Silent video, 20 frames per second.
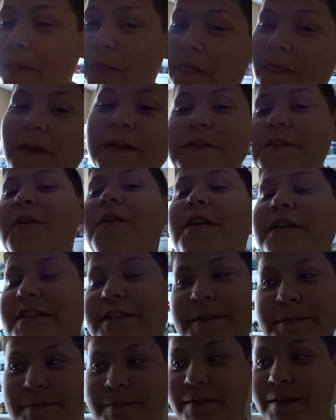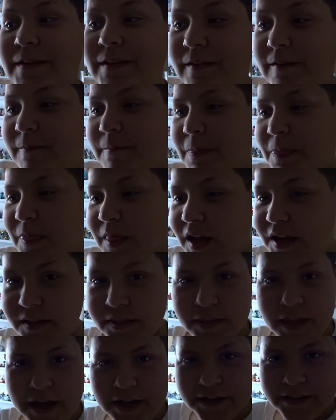That's awesome. That
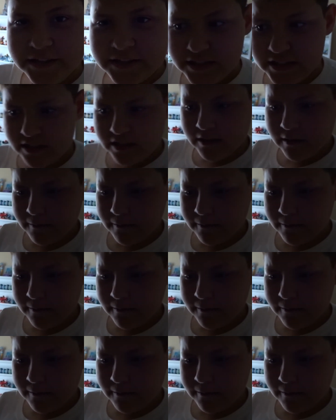That is,